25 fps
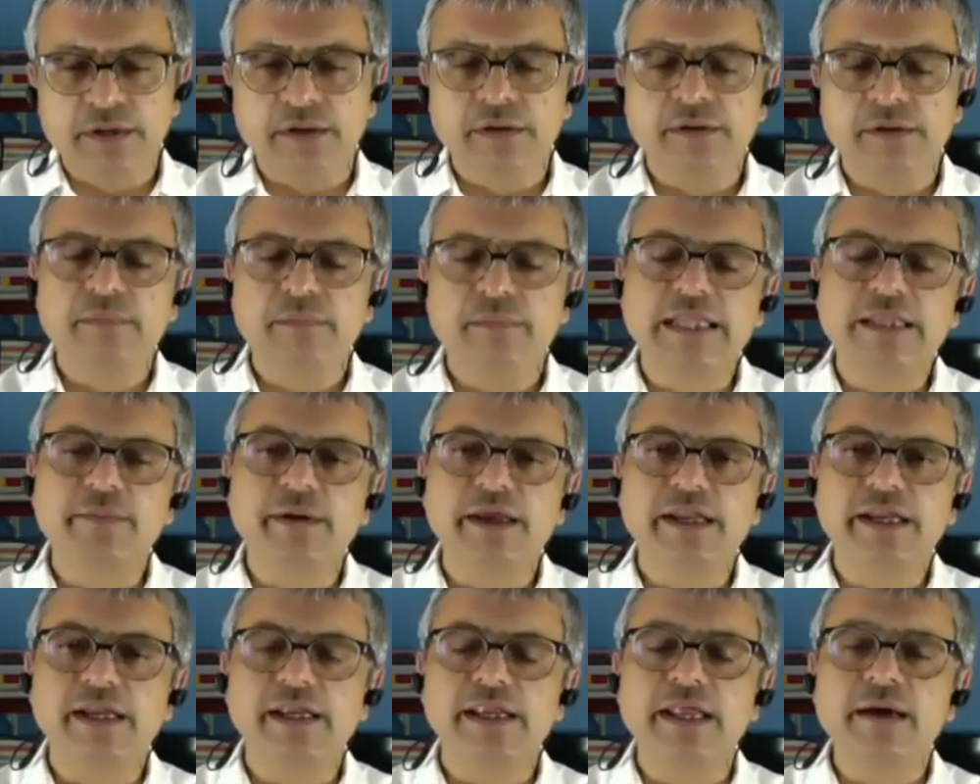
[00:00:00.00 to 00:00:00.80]

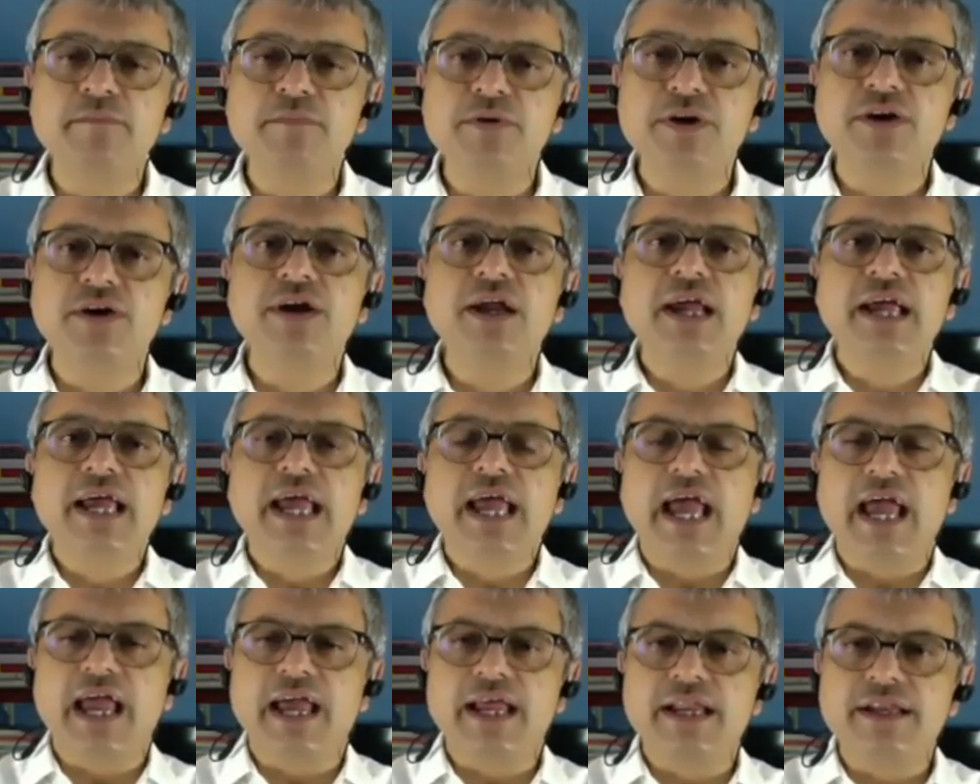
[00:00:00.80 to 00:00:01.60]
mathematical number
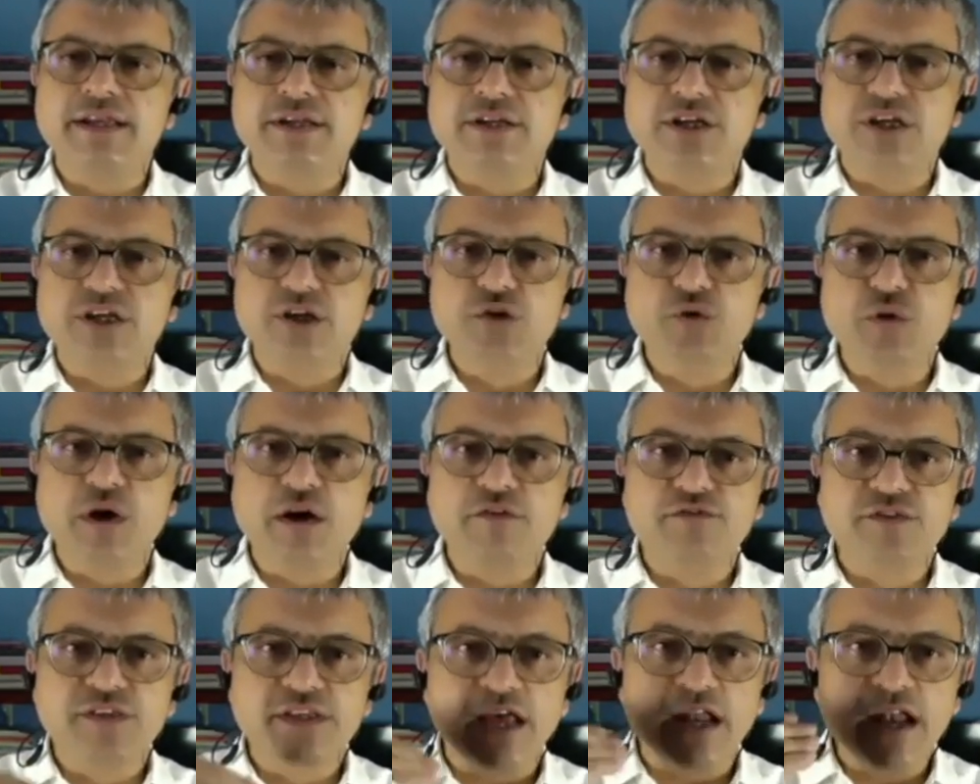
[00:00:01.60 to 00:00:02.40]
and you have
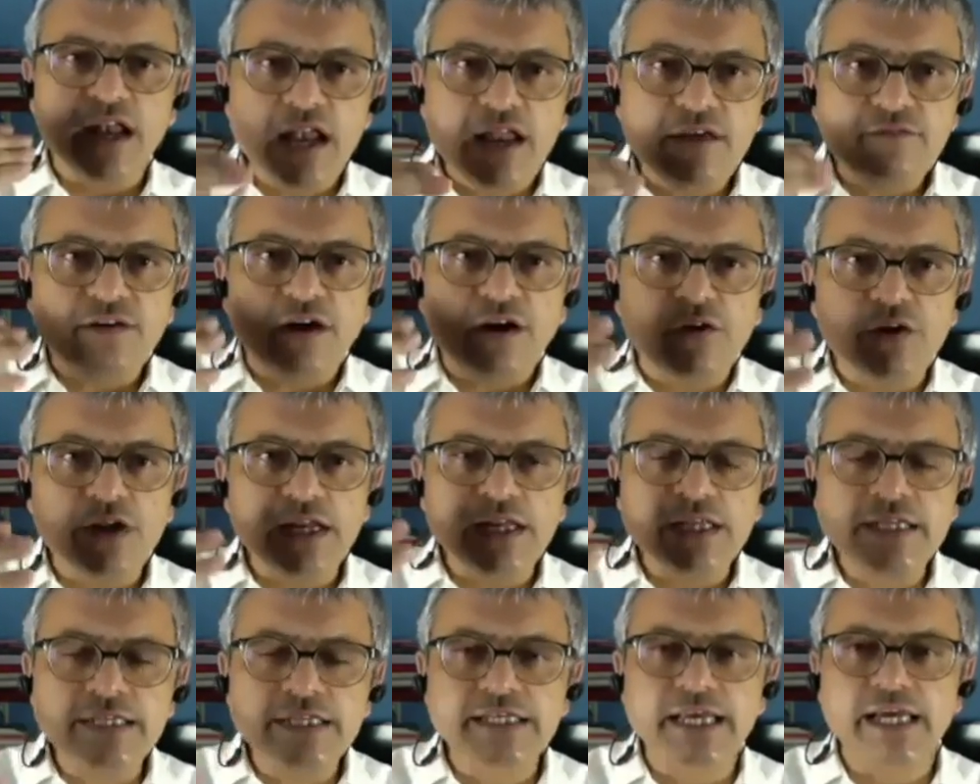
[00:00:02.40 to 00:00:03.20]
suddenly found an
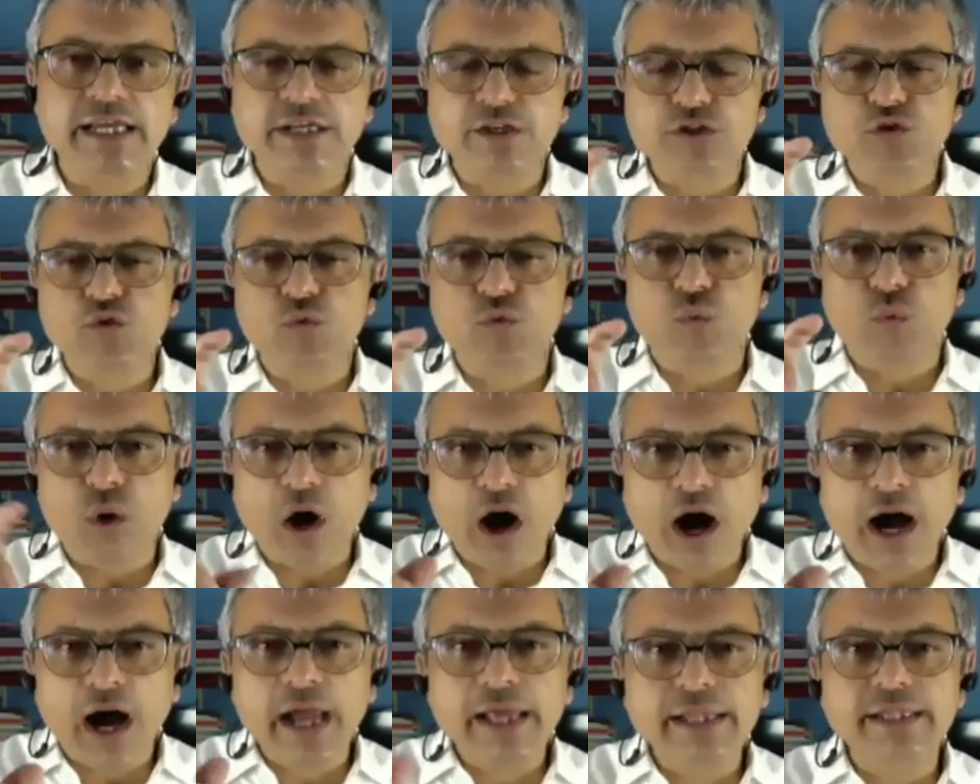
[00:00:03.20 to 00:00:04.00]
insight as to
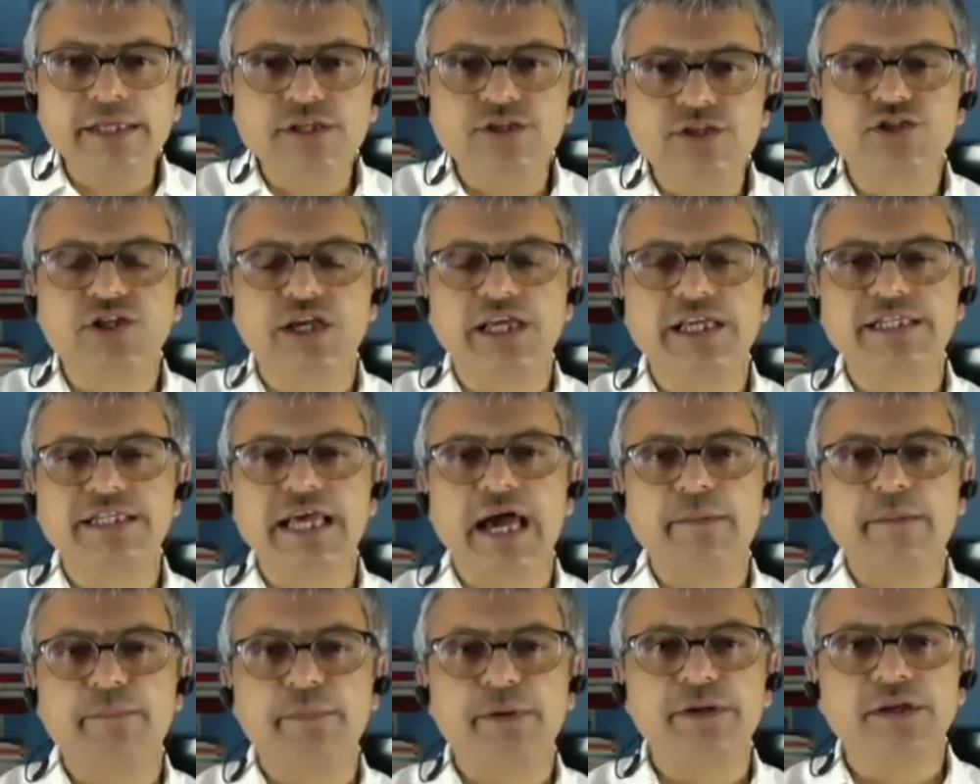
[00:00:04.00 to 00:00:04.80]
why this change
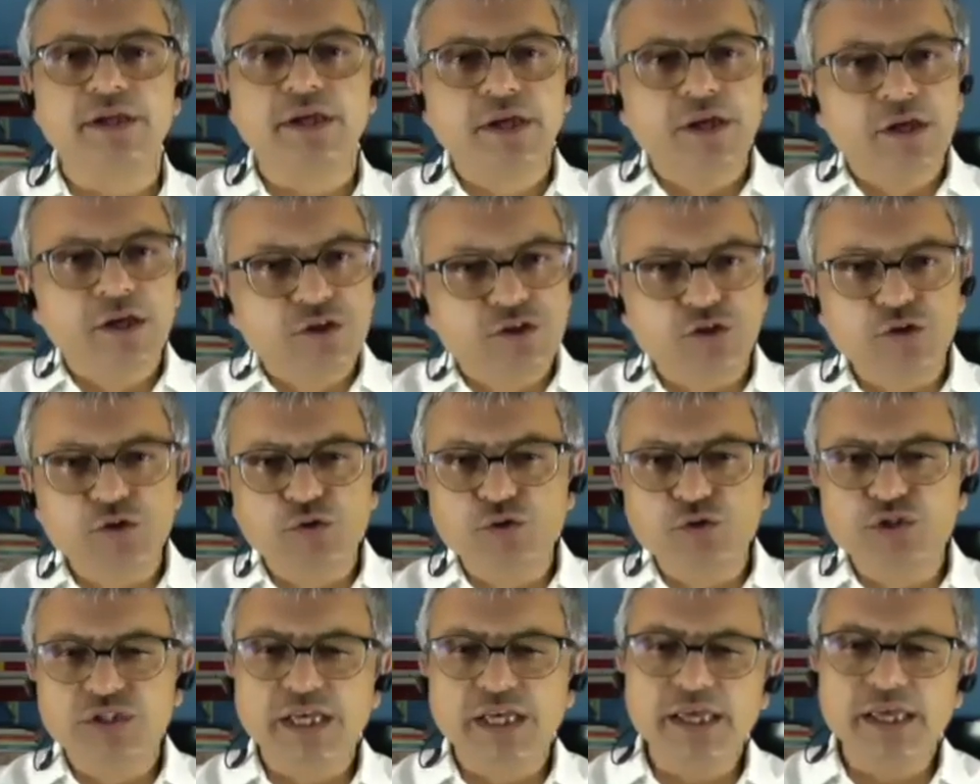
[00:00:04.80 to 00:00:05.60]
happened. So you
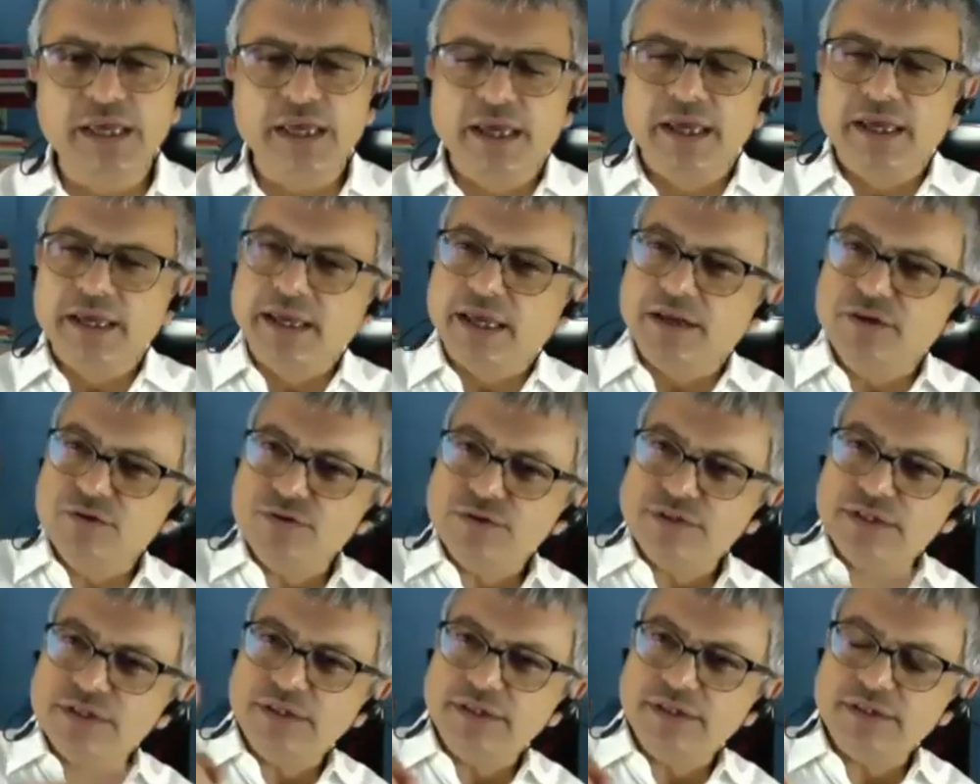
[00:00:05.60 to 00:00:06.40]
could say, can you
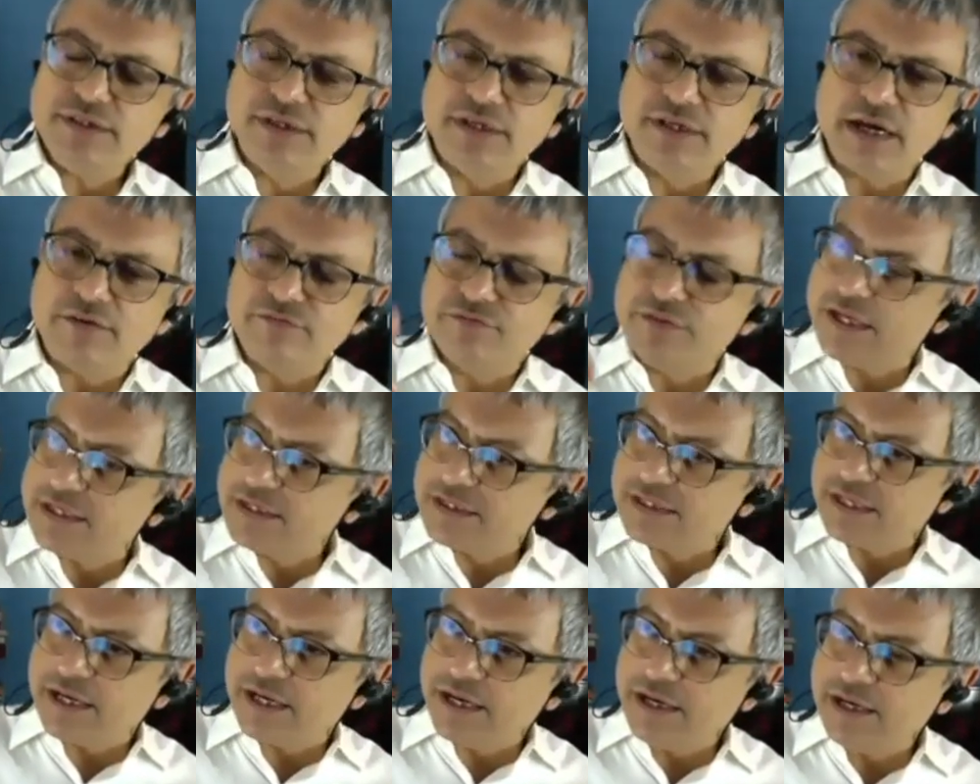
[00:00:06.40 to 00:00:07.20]
see this graph that
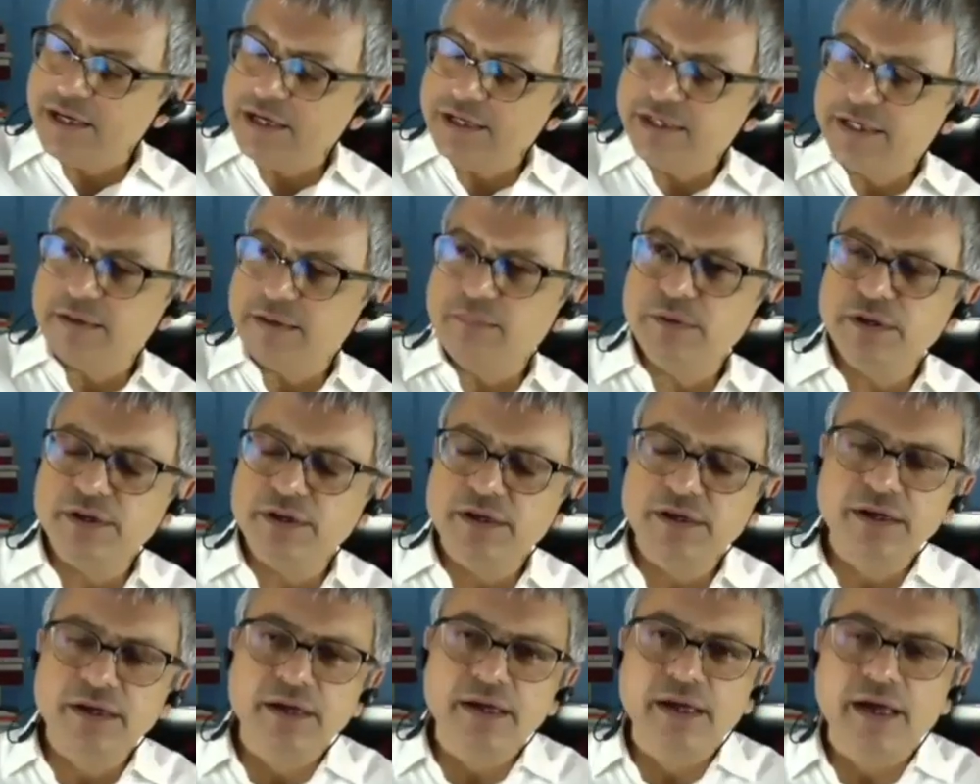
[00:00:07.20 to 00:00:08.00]
suddenly dipped?
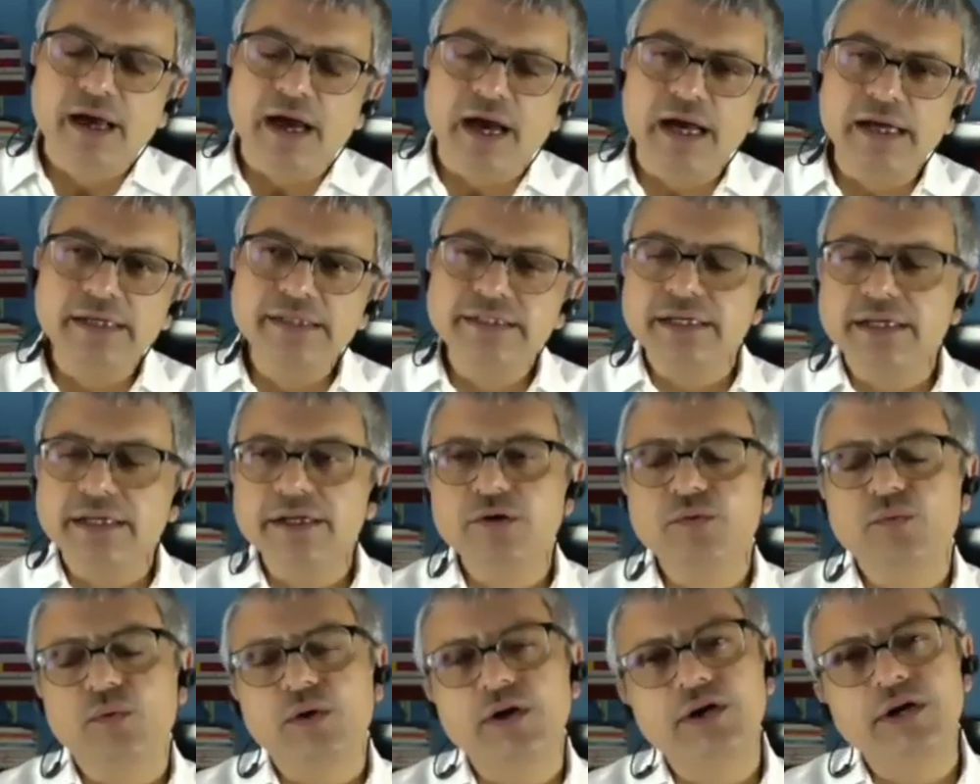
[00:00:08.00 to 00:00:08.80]
I
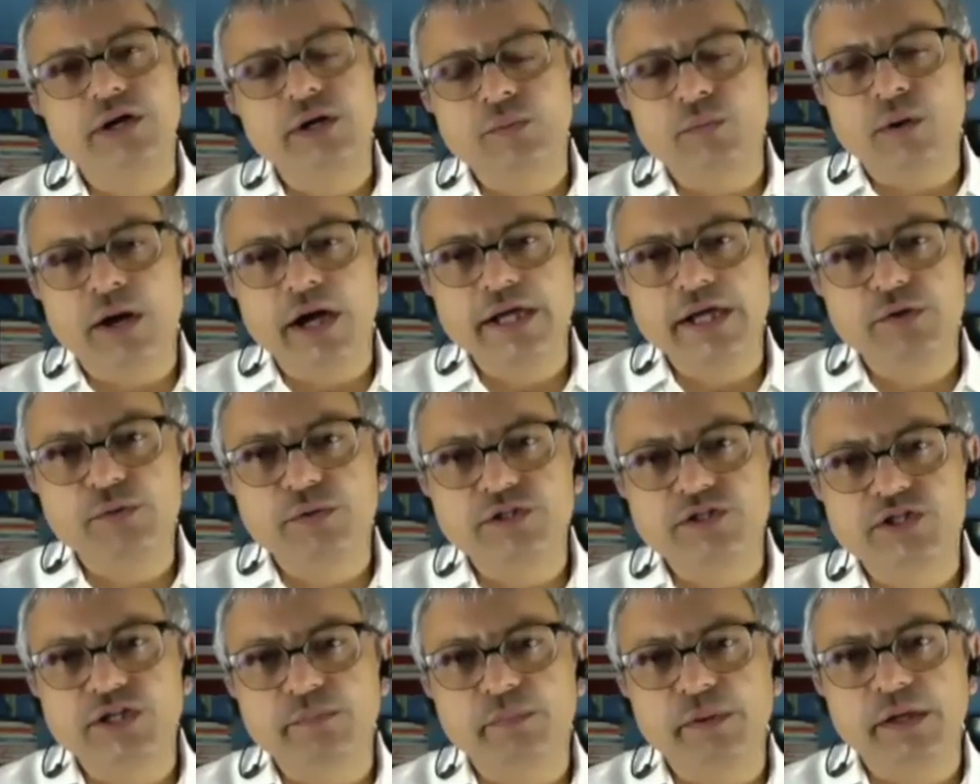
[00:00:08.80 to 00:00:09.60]
started wondering why it
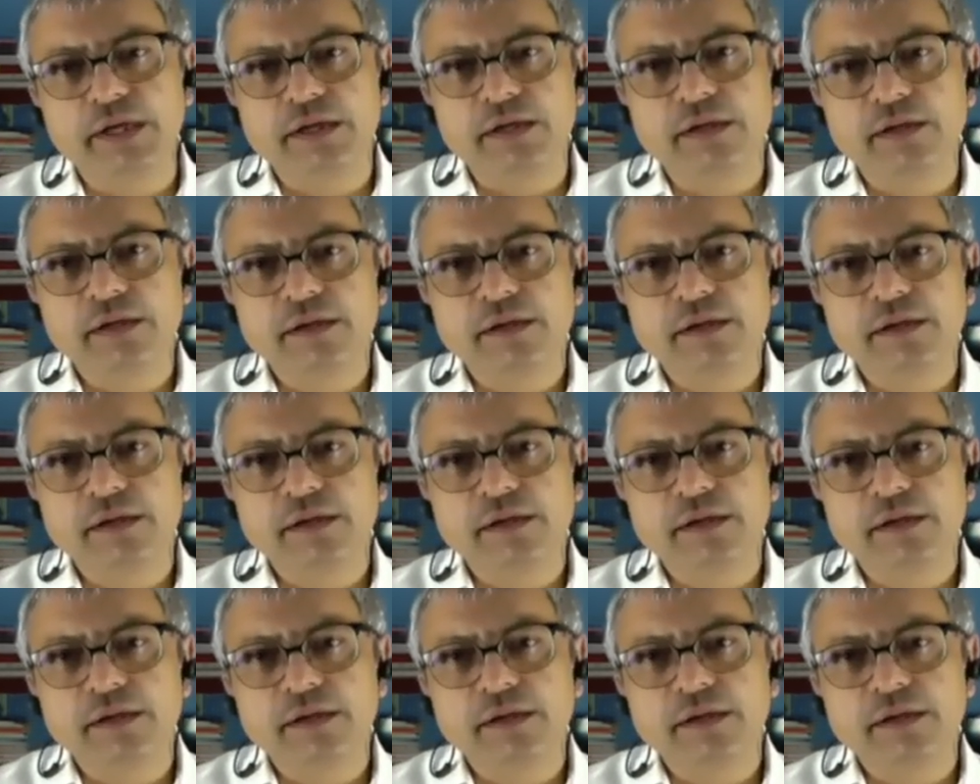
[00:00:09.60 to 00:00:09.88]
was dipping.